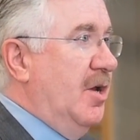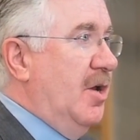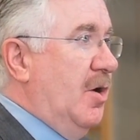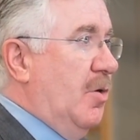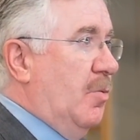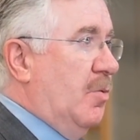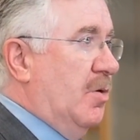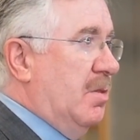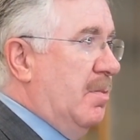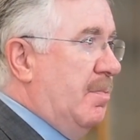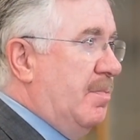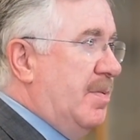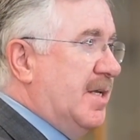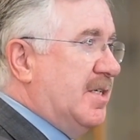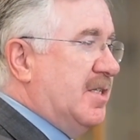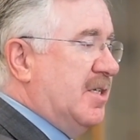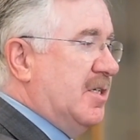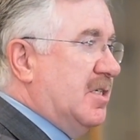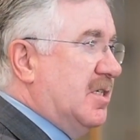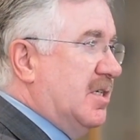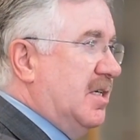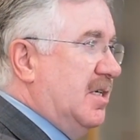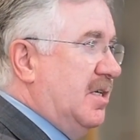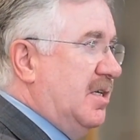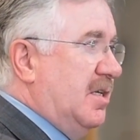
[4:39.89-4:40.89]
When the business
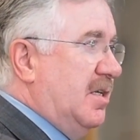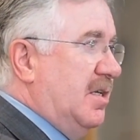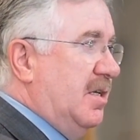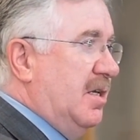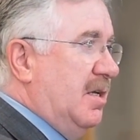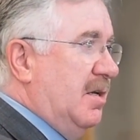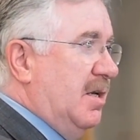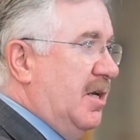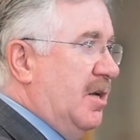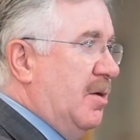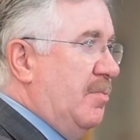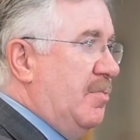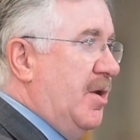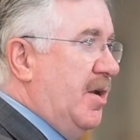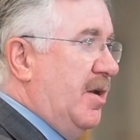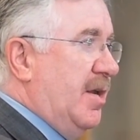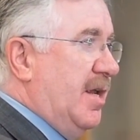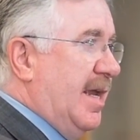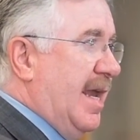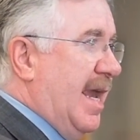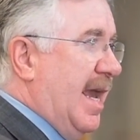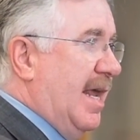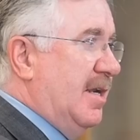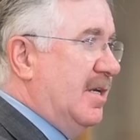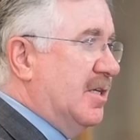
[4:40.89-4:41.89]
community
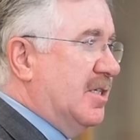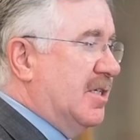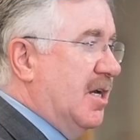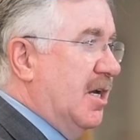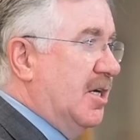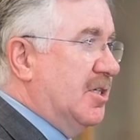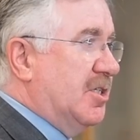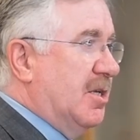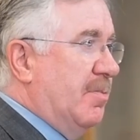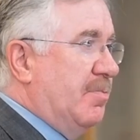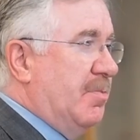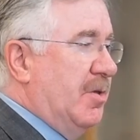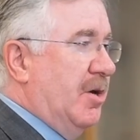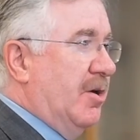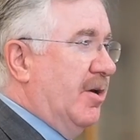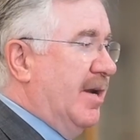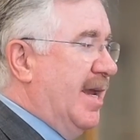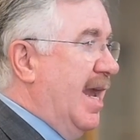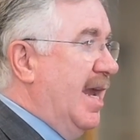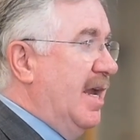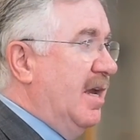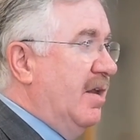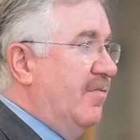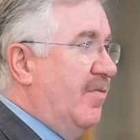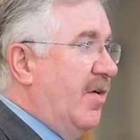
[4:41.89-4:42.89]
can't discuss something or can't
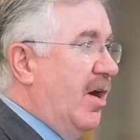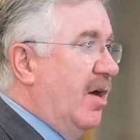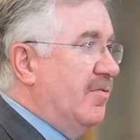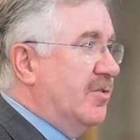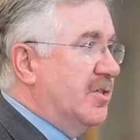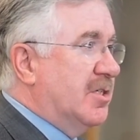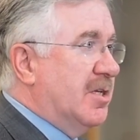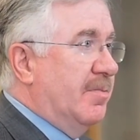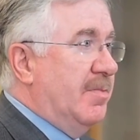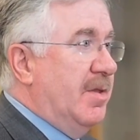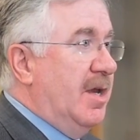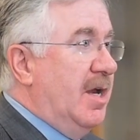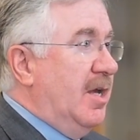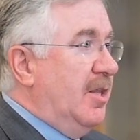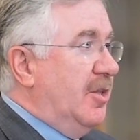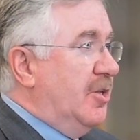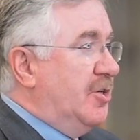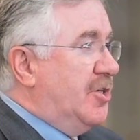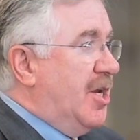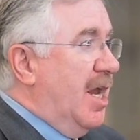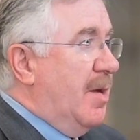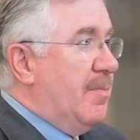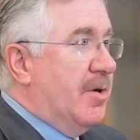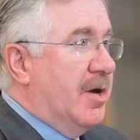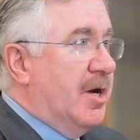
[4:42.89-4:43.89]
get involved in something, the
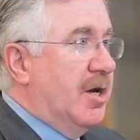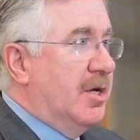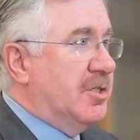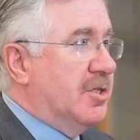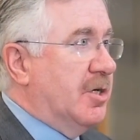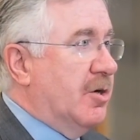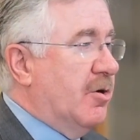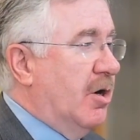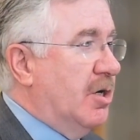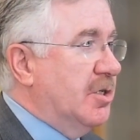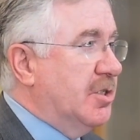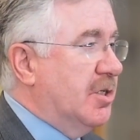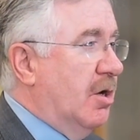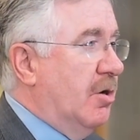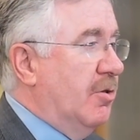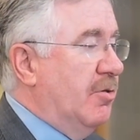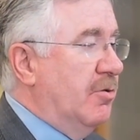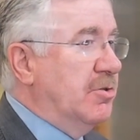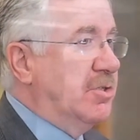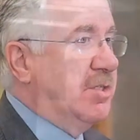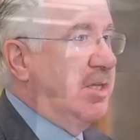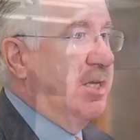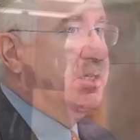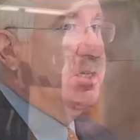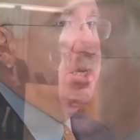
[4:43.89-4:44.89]
chamber cuts across all those
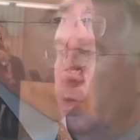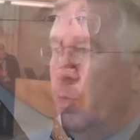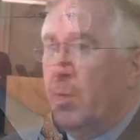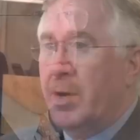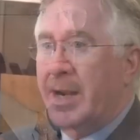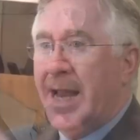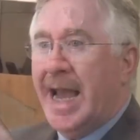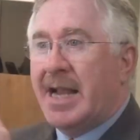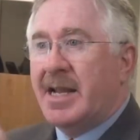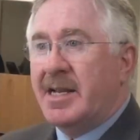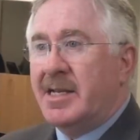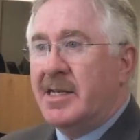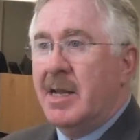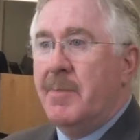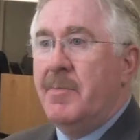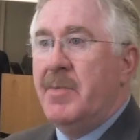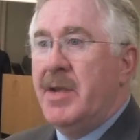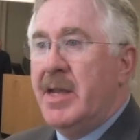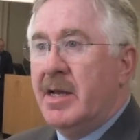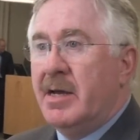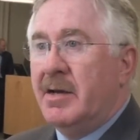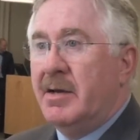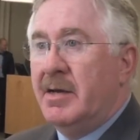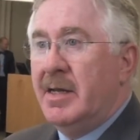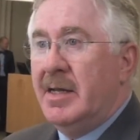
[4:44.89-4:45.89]
things. When
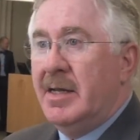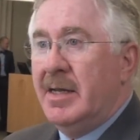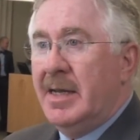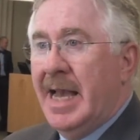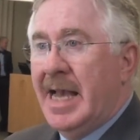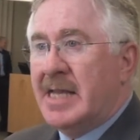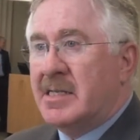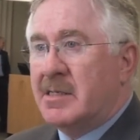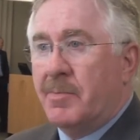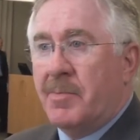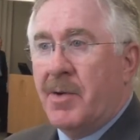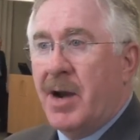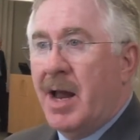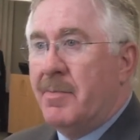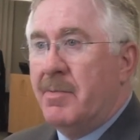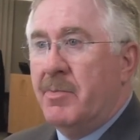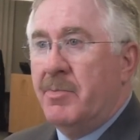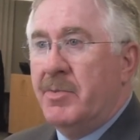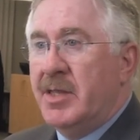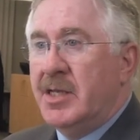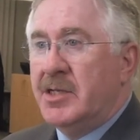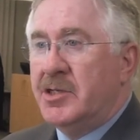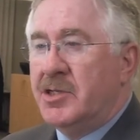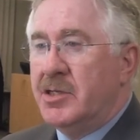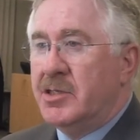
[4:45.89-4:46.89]
academia has a problem
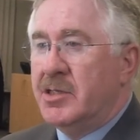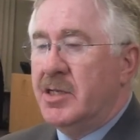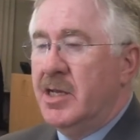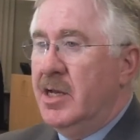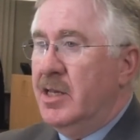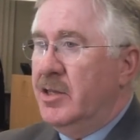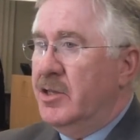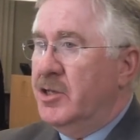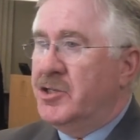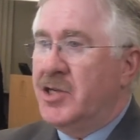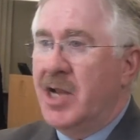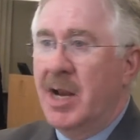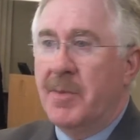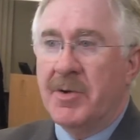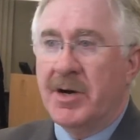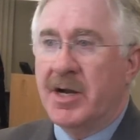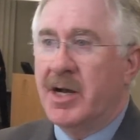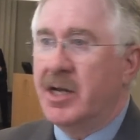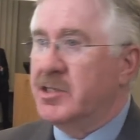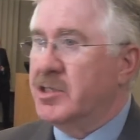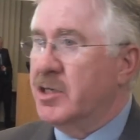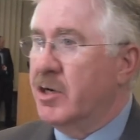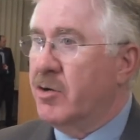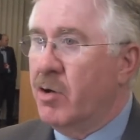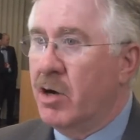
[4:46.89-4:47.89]
with issues, the chamber
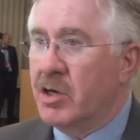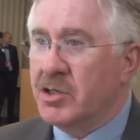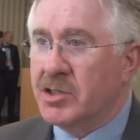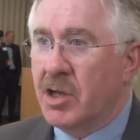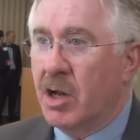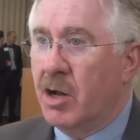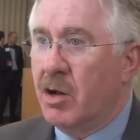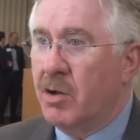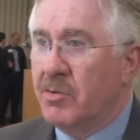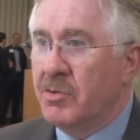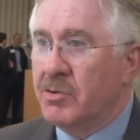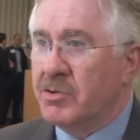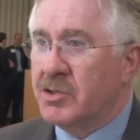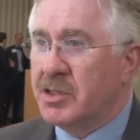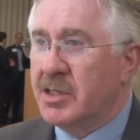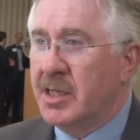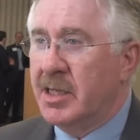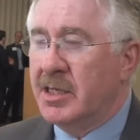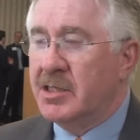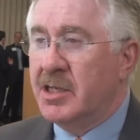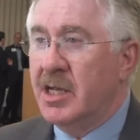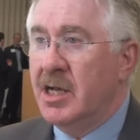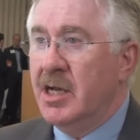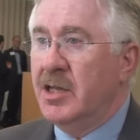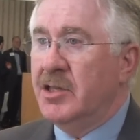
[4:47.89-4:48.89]
cuts across all those
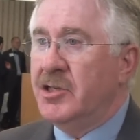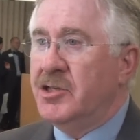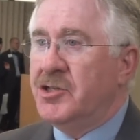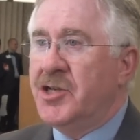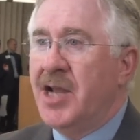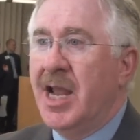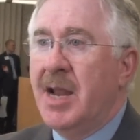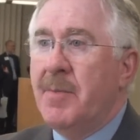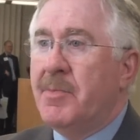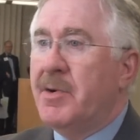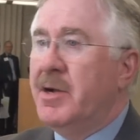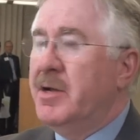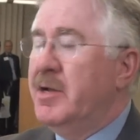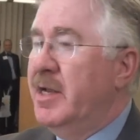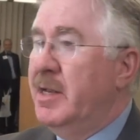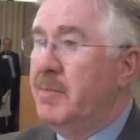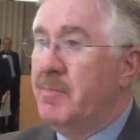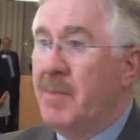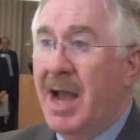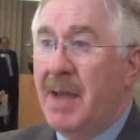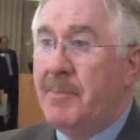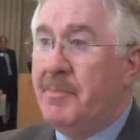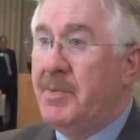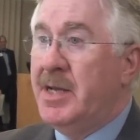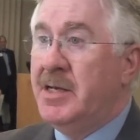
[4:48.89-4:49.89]
things. The chamber, in
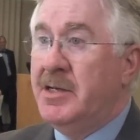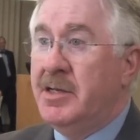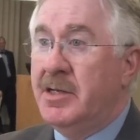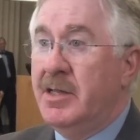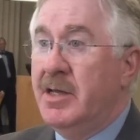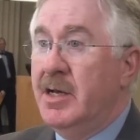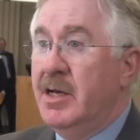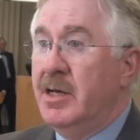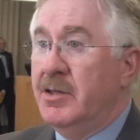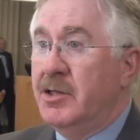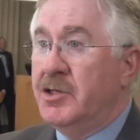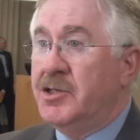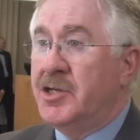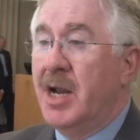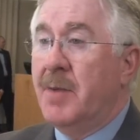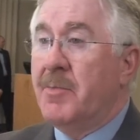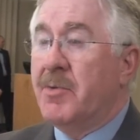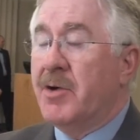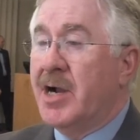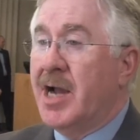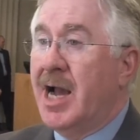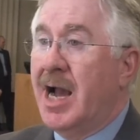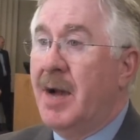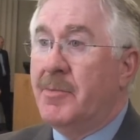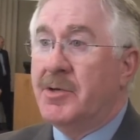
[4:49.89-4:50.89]
my opinion, the Chamber
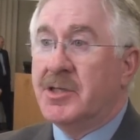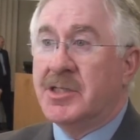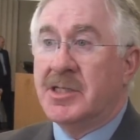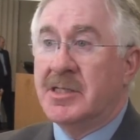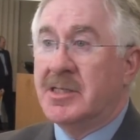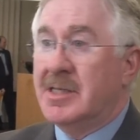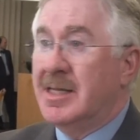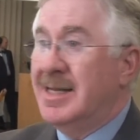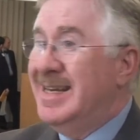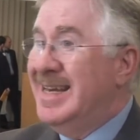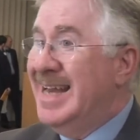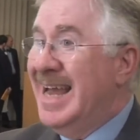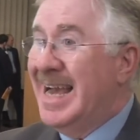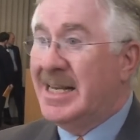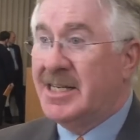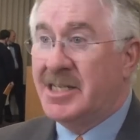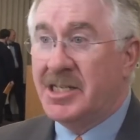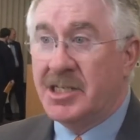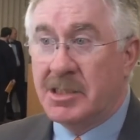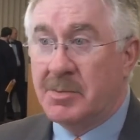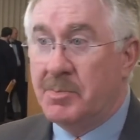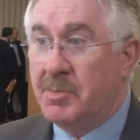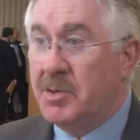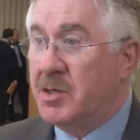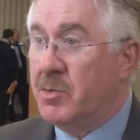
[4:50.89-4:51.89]
of Commerce is a
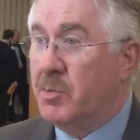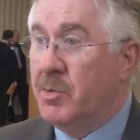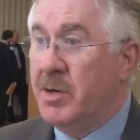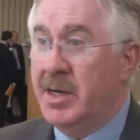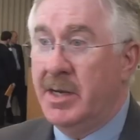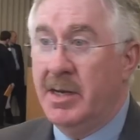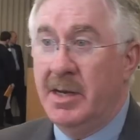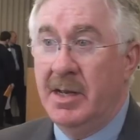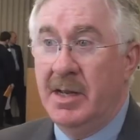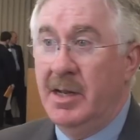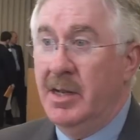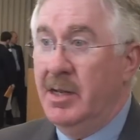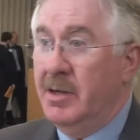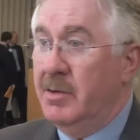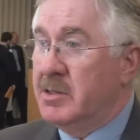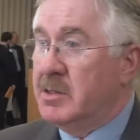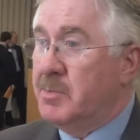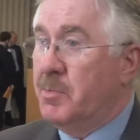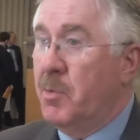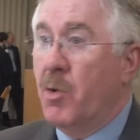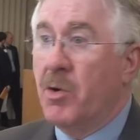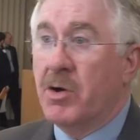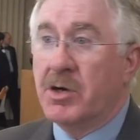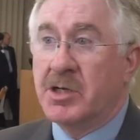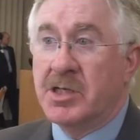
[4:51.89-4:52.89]
nexus between
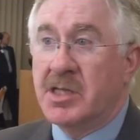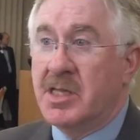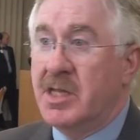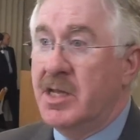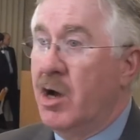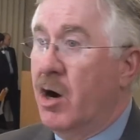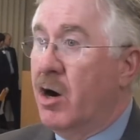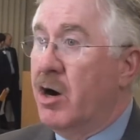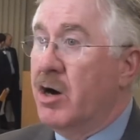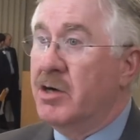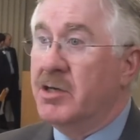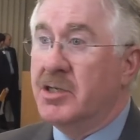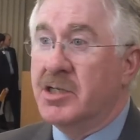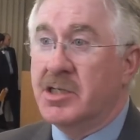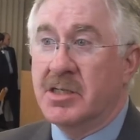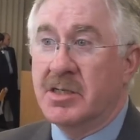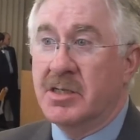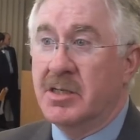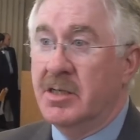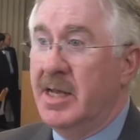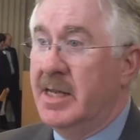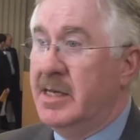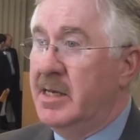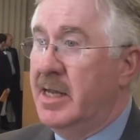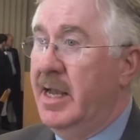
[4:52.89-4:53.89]
sports, the arts,
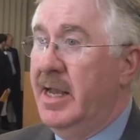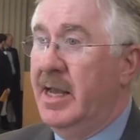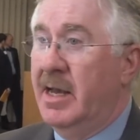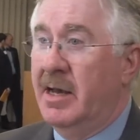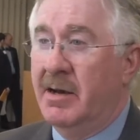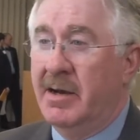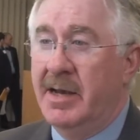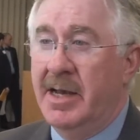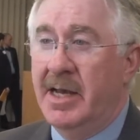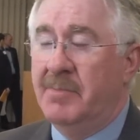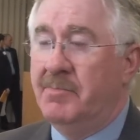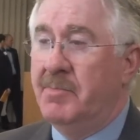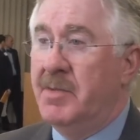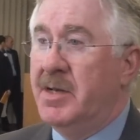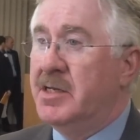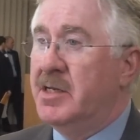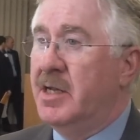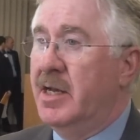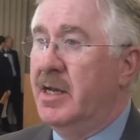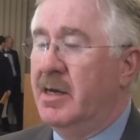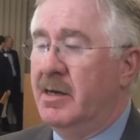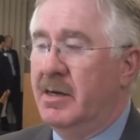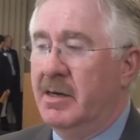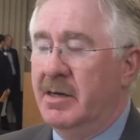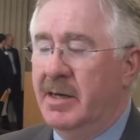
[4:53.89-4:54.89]

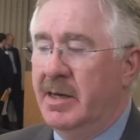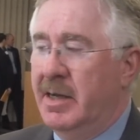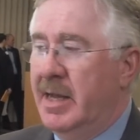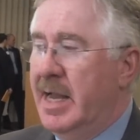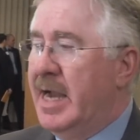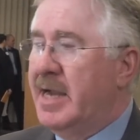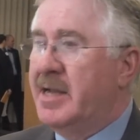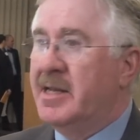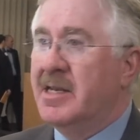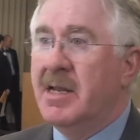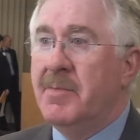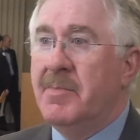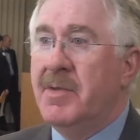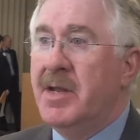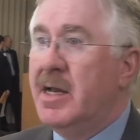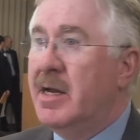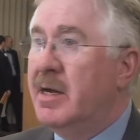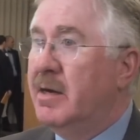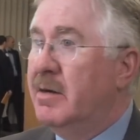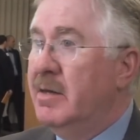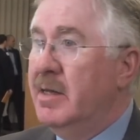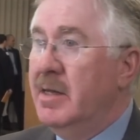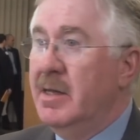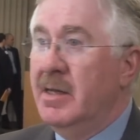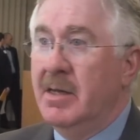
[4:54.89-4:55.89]

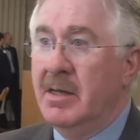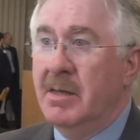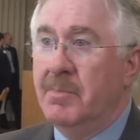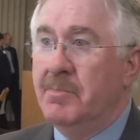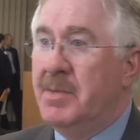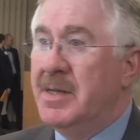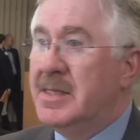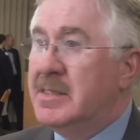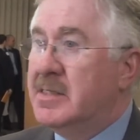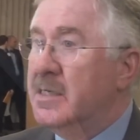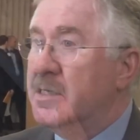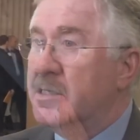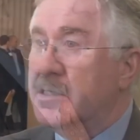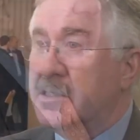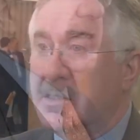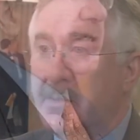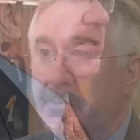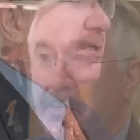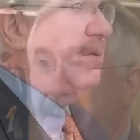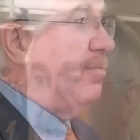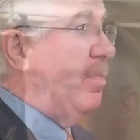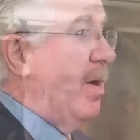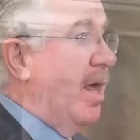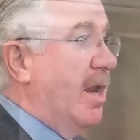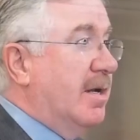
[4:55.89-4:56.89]
academia, business,
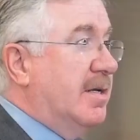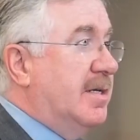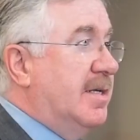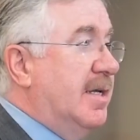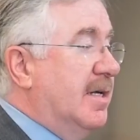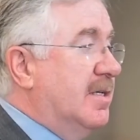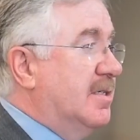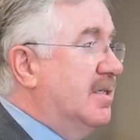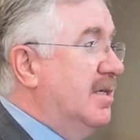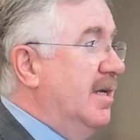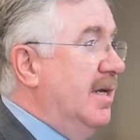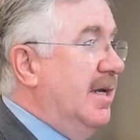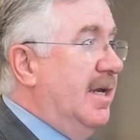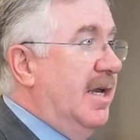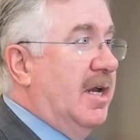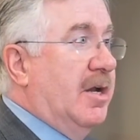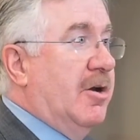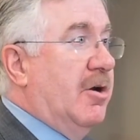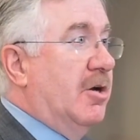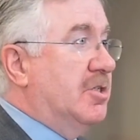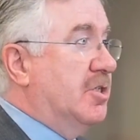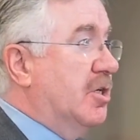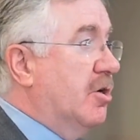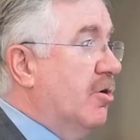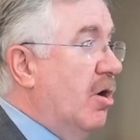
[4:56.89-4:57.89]
politics. It
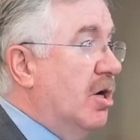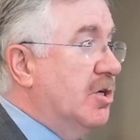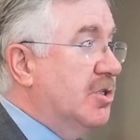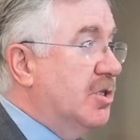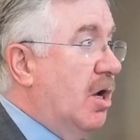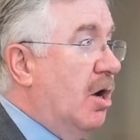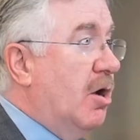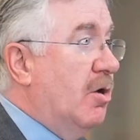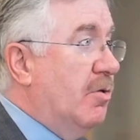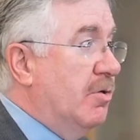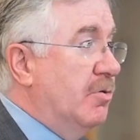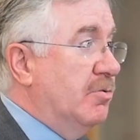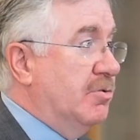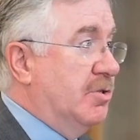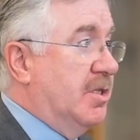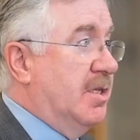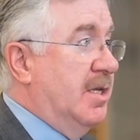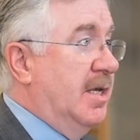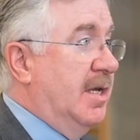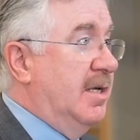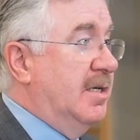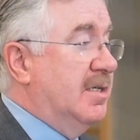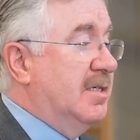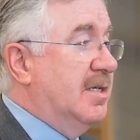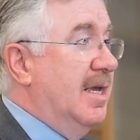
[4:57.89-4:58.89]
cuts across all those
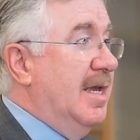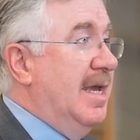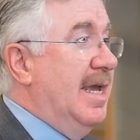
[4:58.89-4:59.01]
things.